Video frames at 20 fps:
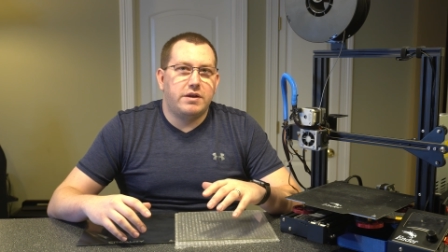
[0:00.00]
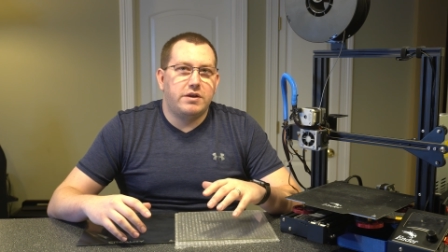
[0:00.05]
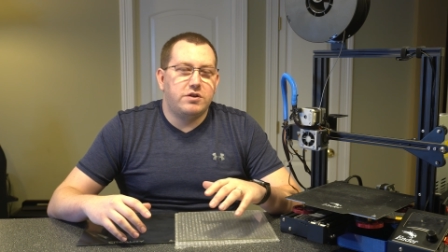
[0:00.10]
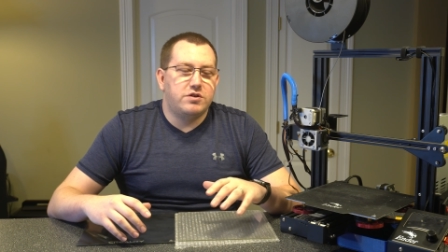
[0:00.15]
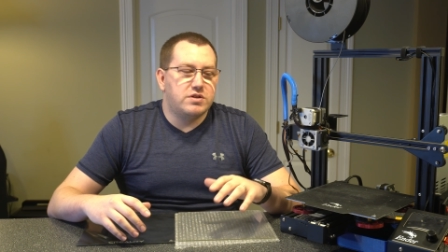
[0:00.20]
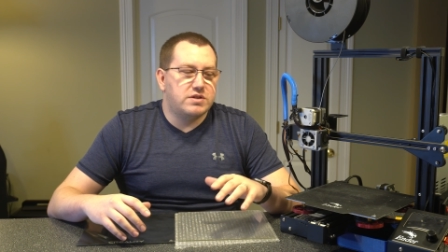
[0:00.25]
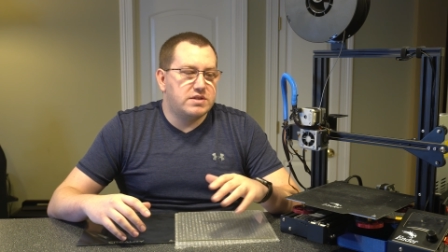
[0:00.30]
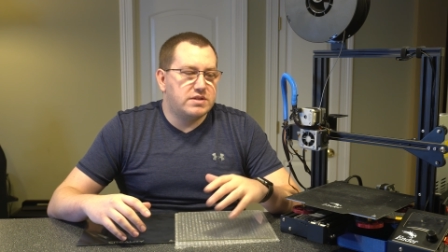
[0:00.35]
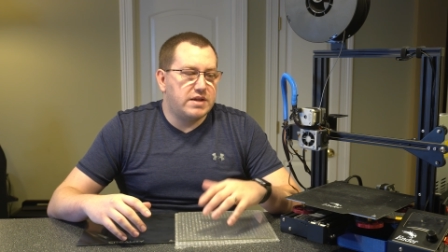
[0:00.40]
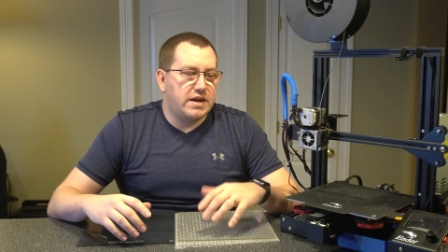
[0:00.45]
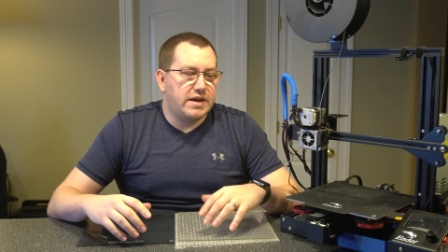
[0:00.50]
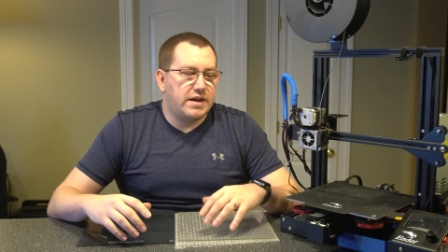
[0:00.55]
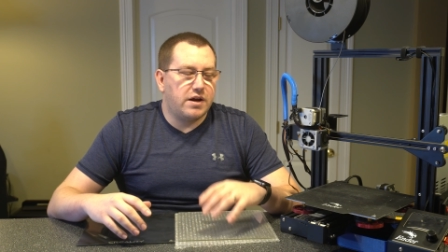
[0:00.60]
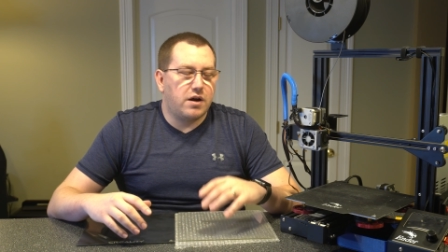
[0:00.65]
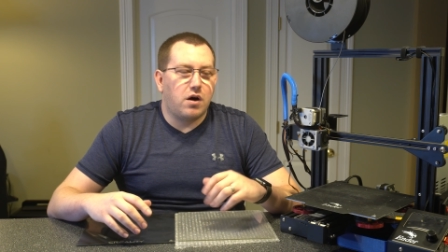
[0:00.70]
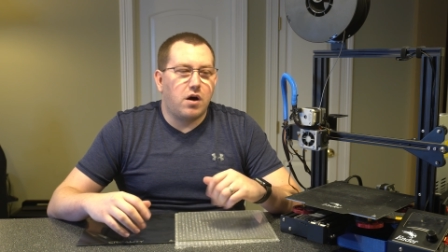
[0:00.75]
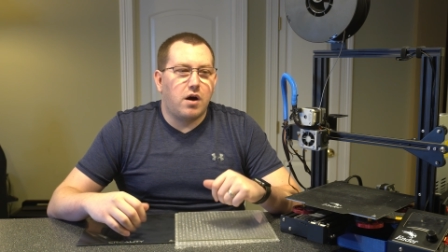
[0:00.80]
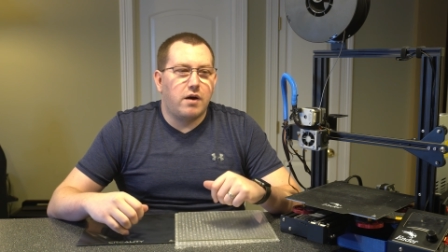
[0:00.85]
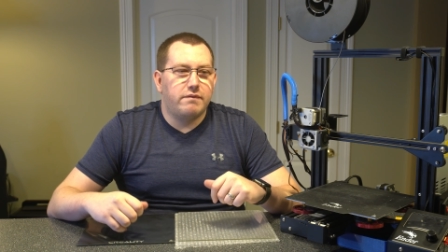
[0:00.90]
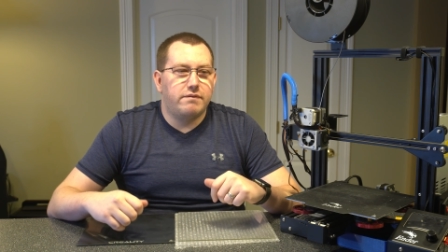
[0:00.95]
You just take it
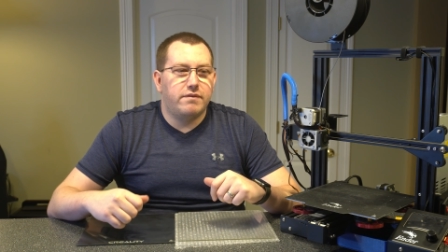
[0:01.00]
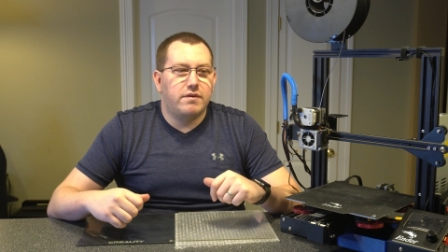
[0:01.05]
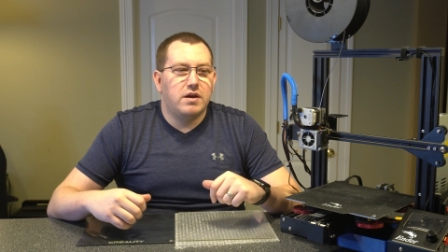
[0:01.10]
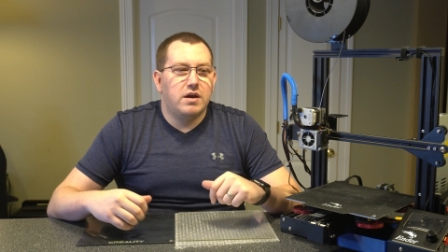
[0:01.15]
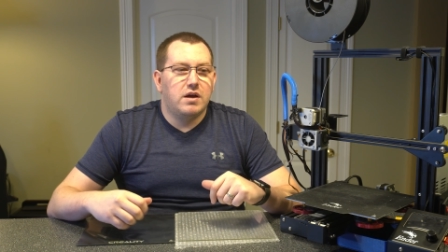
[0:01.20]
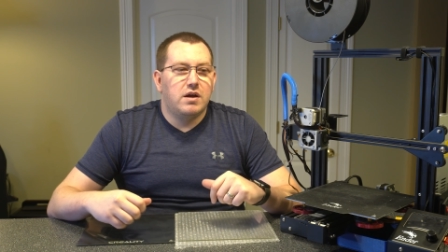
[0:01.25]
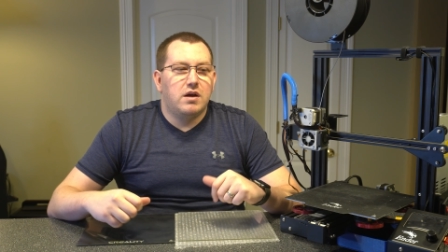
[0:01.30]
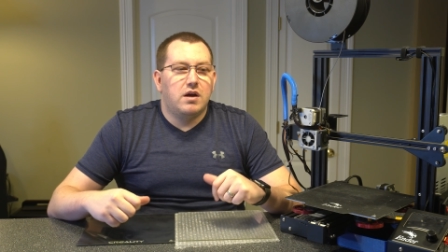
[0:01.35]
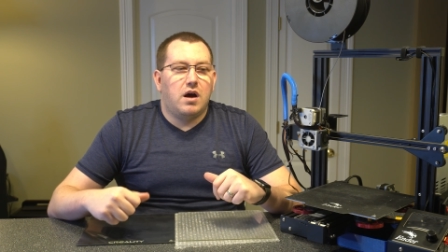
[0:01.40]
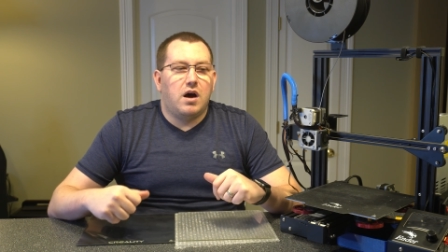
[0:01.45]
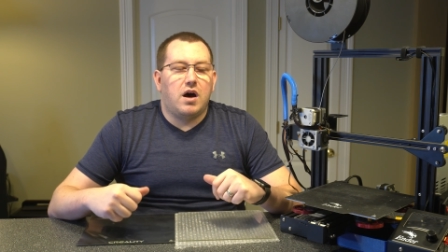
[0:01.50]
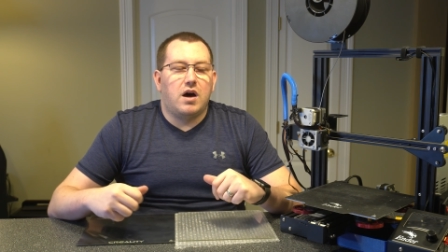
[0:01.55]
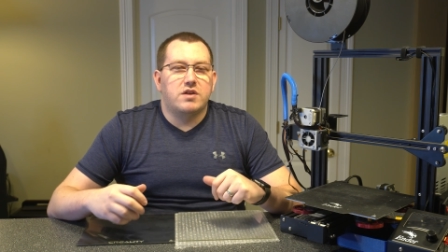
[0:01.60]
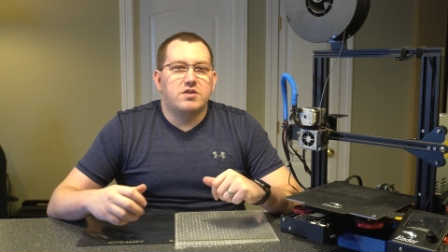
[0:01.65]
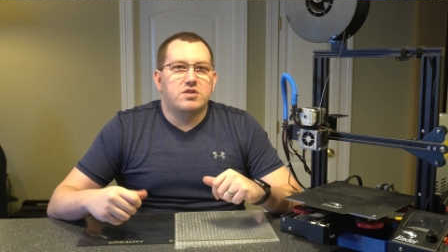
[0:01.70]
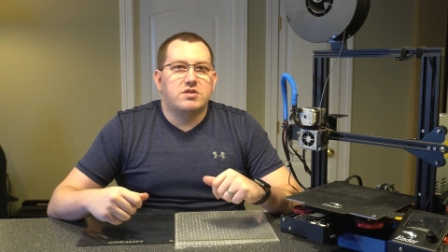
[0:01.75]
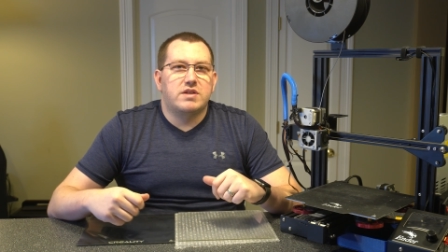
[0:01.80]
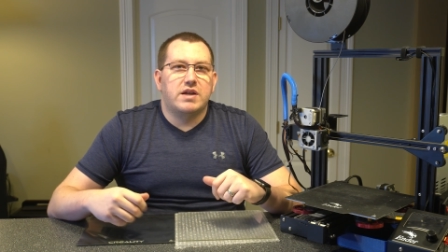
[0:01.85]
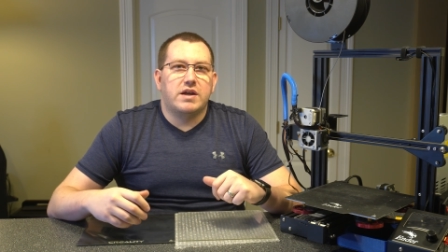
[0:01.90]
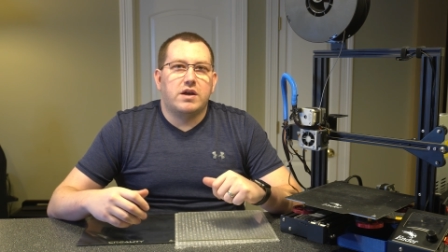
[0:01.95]
off, uh,
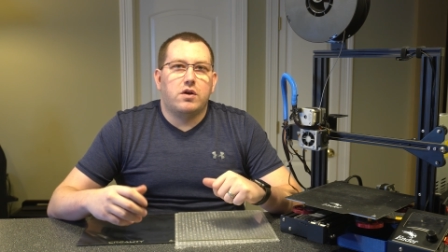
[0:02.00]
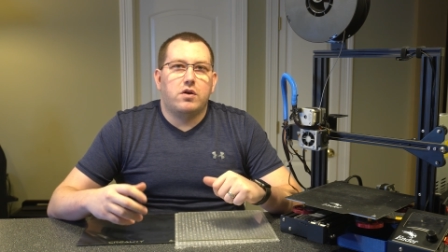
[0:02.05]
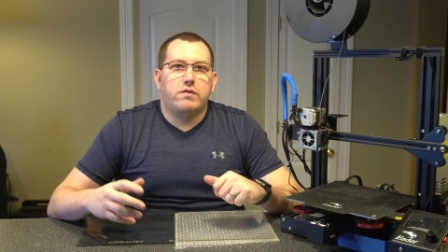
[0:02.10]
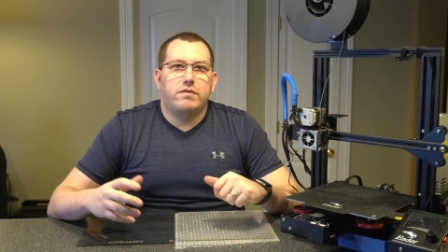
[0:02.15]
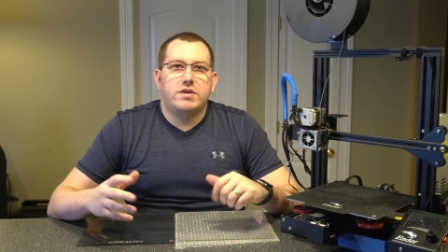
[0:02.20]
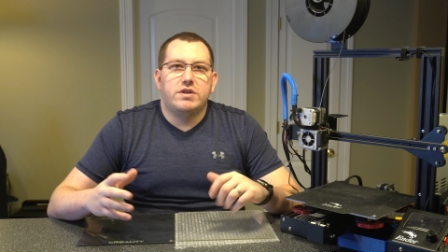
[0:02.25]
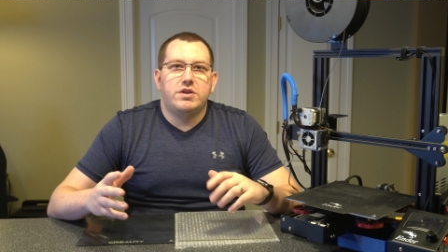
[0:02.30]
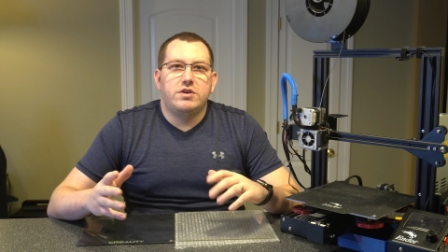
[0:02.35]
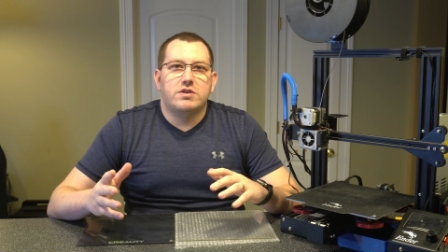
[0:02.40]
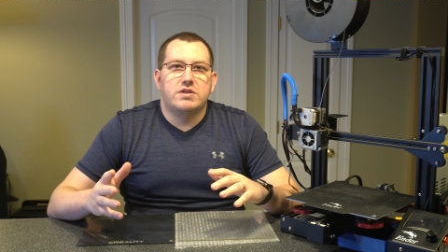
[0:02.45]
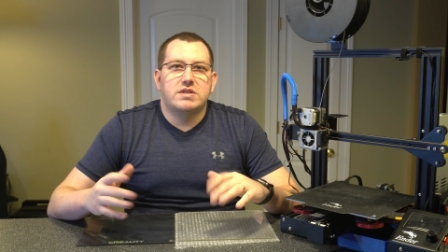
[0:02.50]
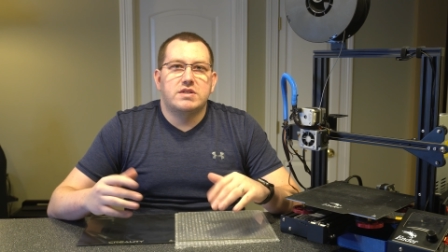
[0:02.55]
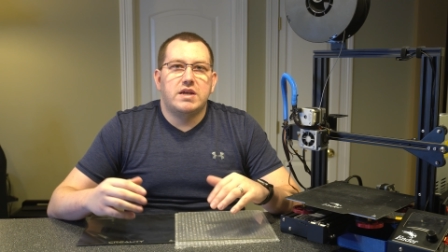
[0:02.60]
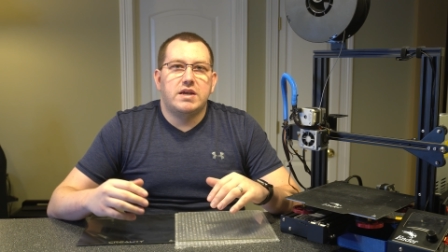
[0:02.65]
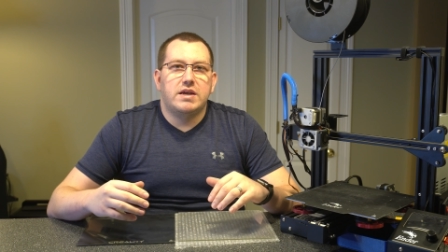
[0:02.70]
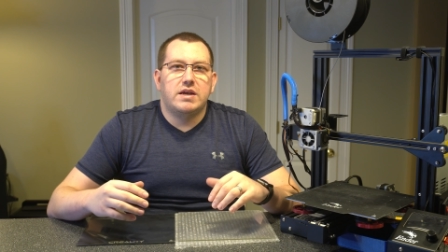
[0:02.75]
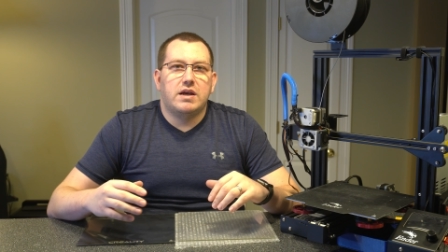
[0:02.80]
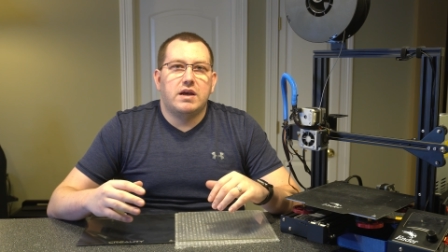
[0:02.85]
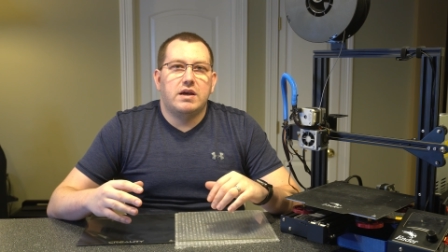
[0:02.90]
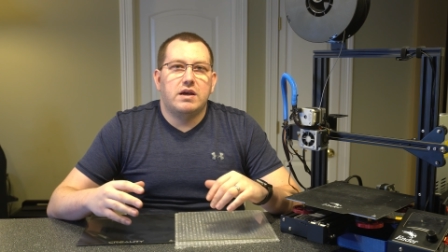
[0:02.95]
just take it over to your
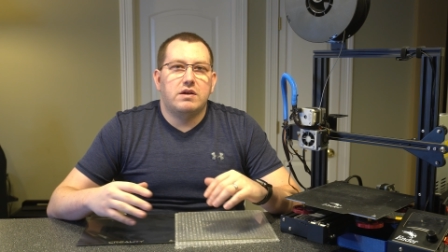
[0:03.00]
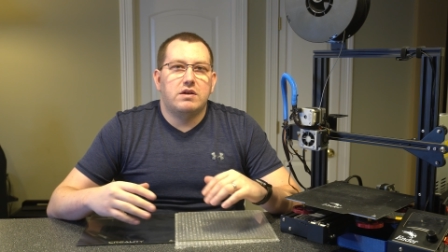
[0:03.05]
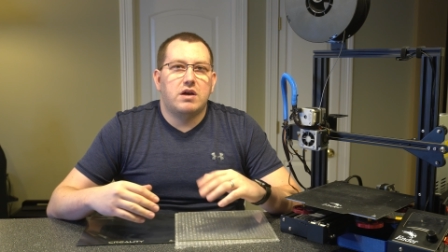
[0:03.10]
sink,